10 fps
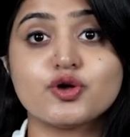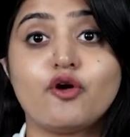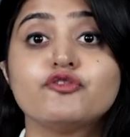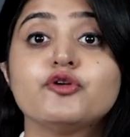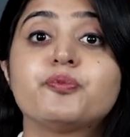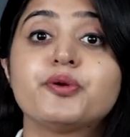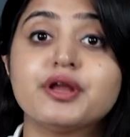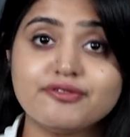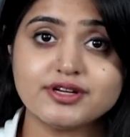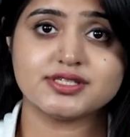of the
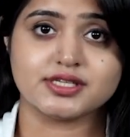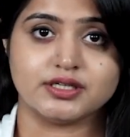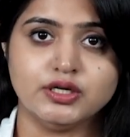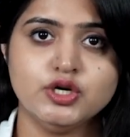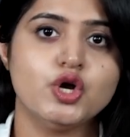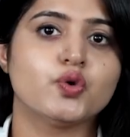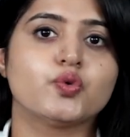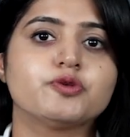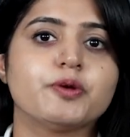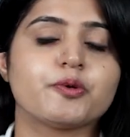previous year
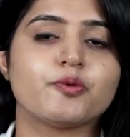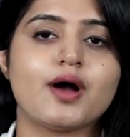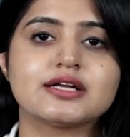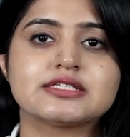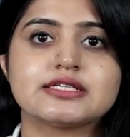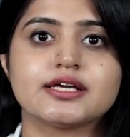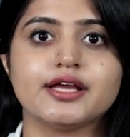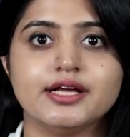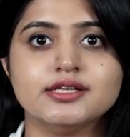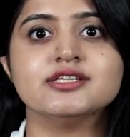would be provided
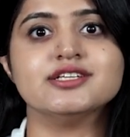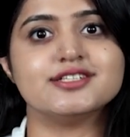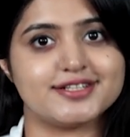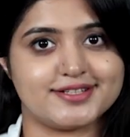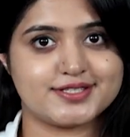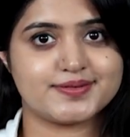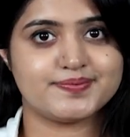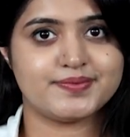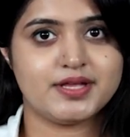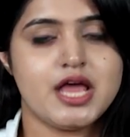in details.
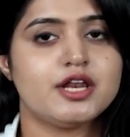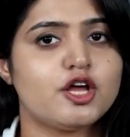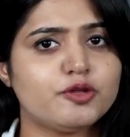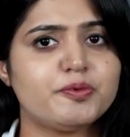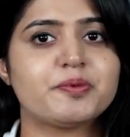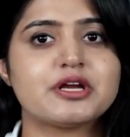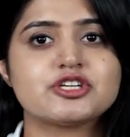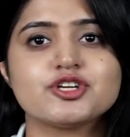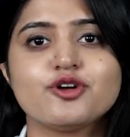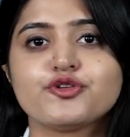Now the
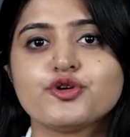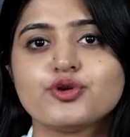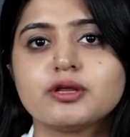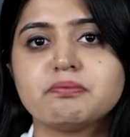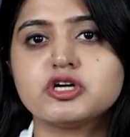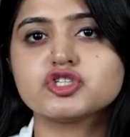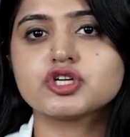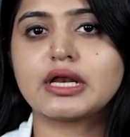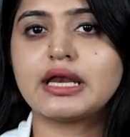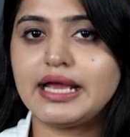preparation of union
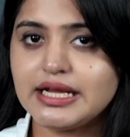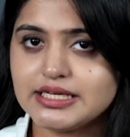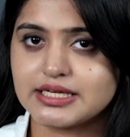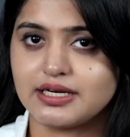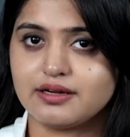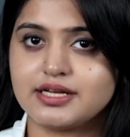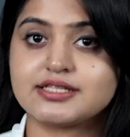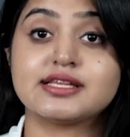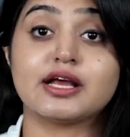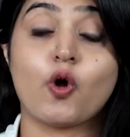budget in India is
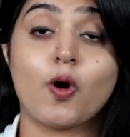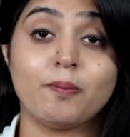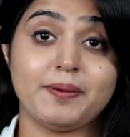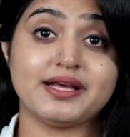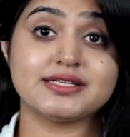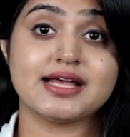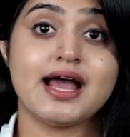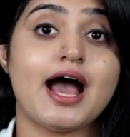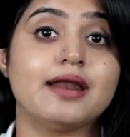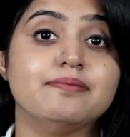complex
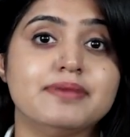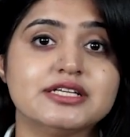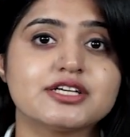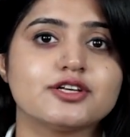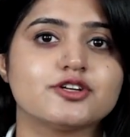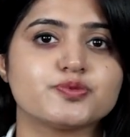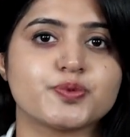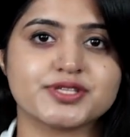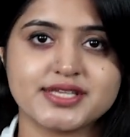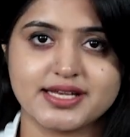and meticulous
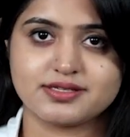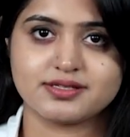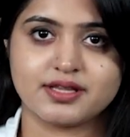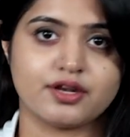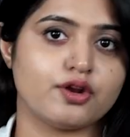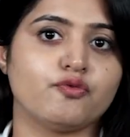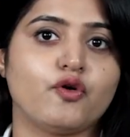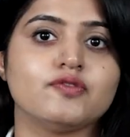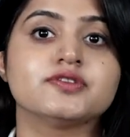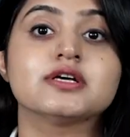process that
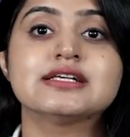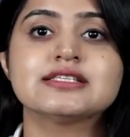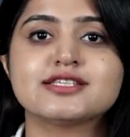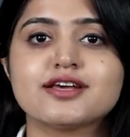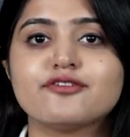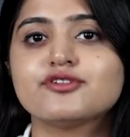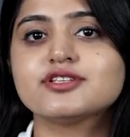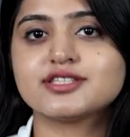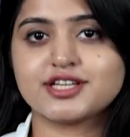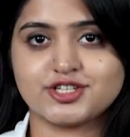involves several
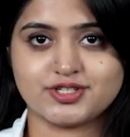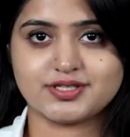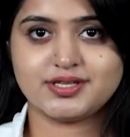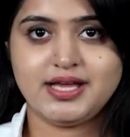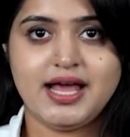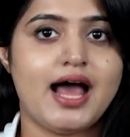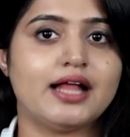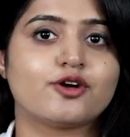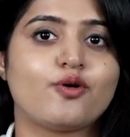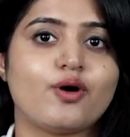stages
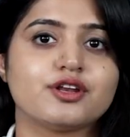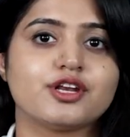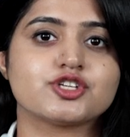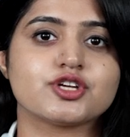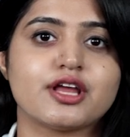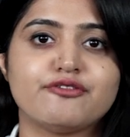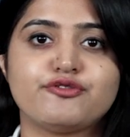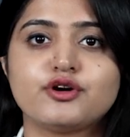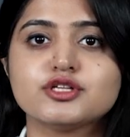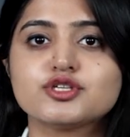and the coordination
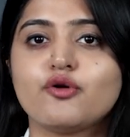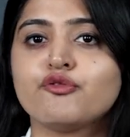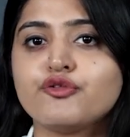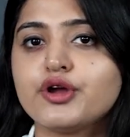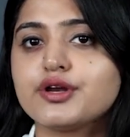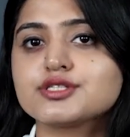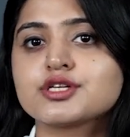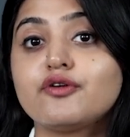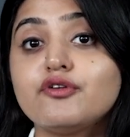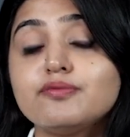efforts of various
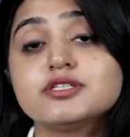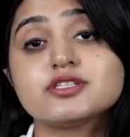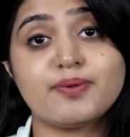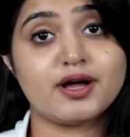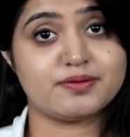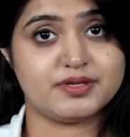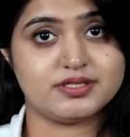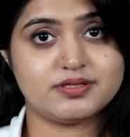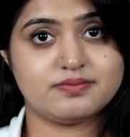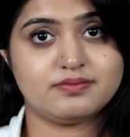government
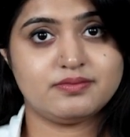departments.